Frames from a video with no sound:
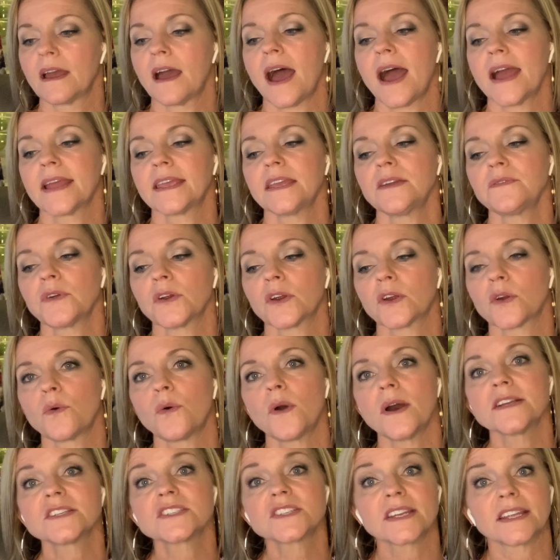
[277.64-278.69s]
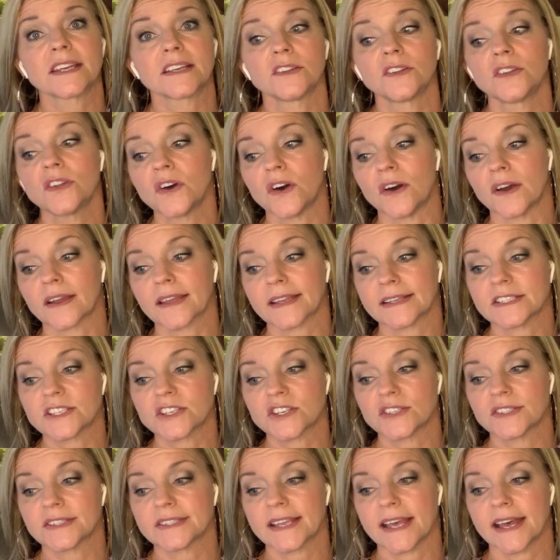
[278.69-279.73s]
I give her a questioning look, and
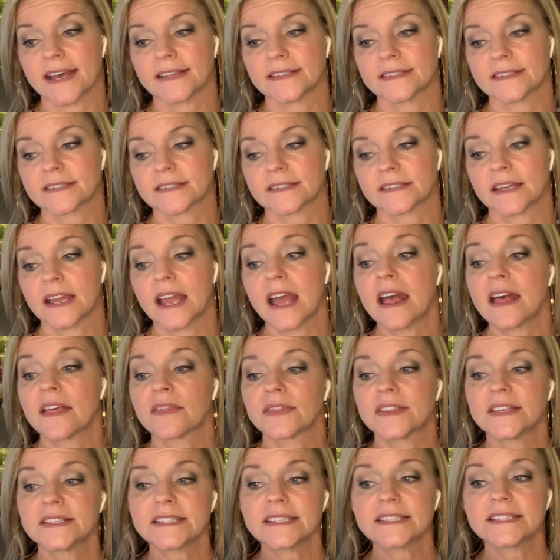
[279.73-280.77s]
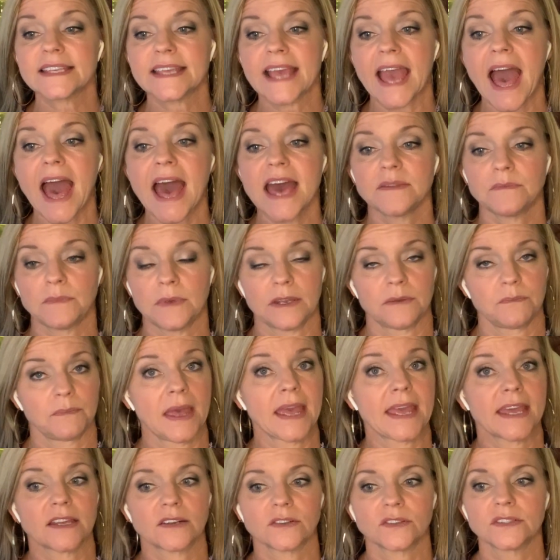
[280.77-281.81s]
she says, this is the admin
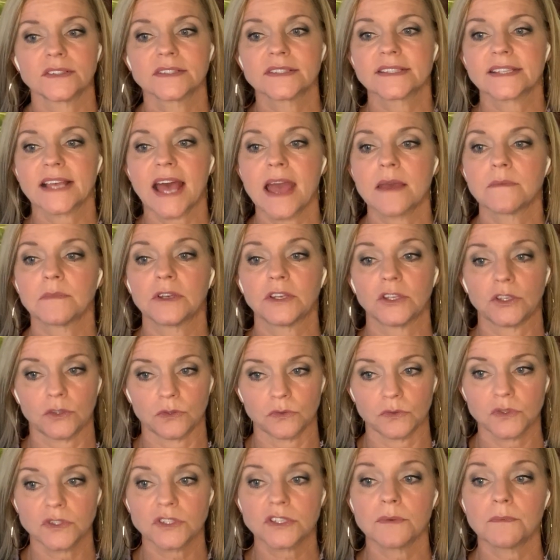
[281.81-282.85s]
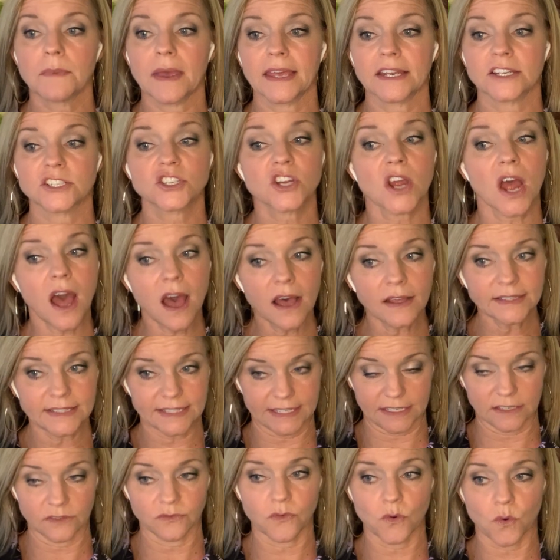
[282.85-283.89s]
panel Simon used to manage
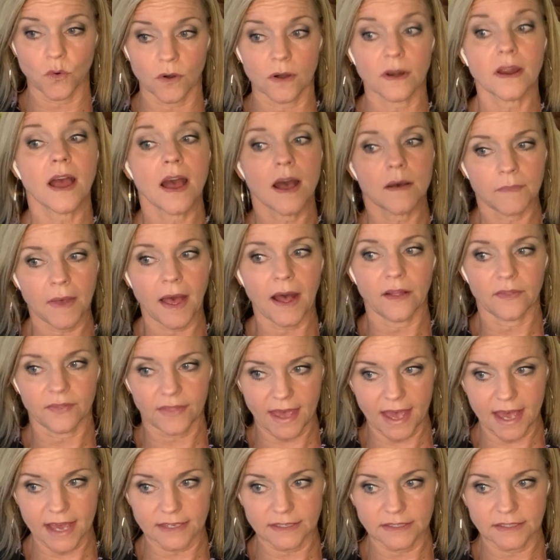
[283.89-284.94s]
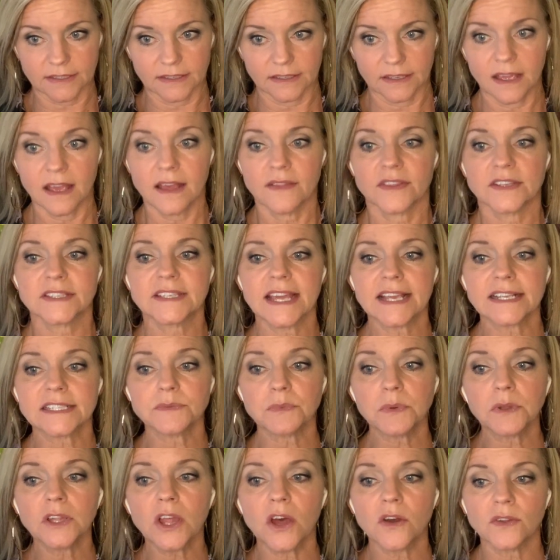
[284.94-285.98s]
content for About That. The text
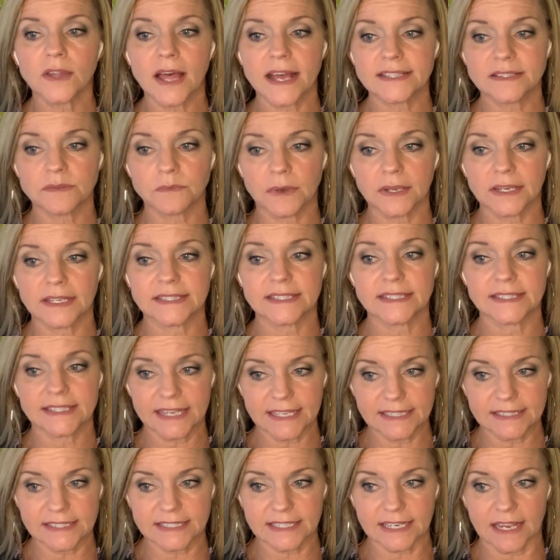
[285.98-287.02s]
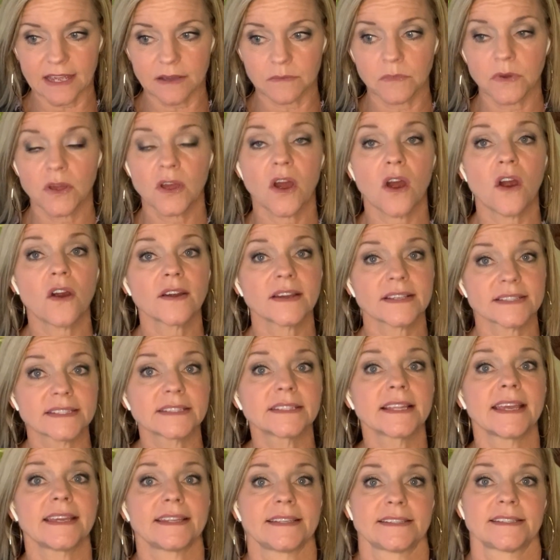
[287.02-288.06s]
below last Monday's date stamp are his
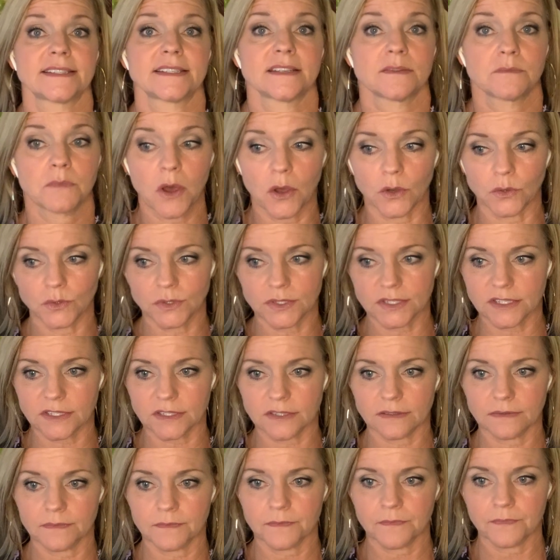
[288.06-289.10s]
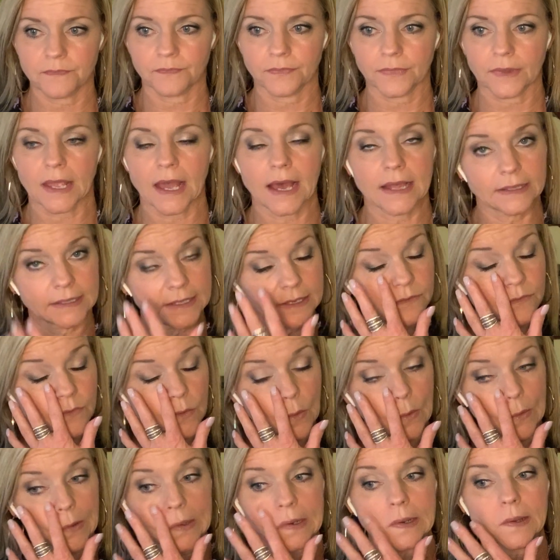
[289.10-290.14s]
latest posts. I lean
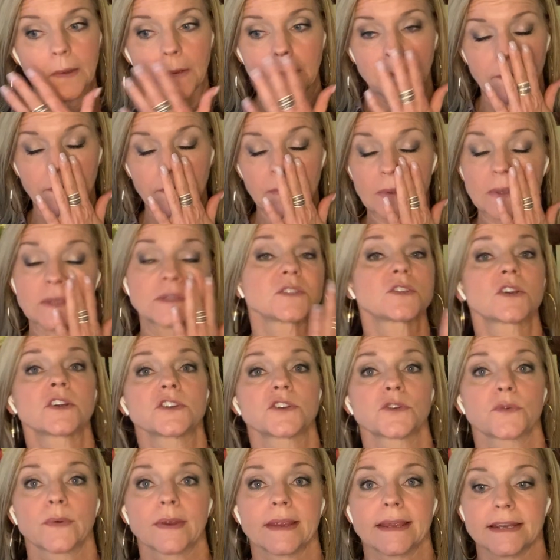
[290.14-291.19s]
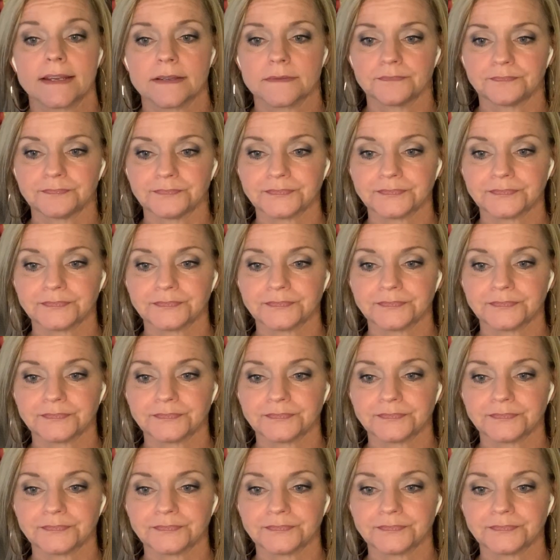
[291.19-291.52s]
forward and start to read.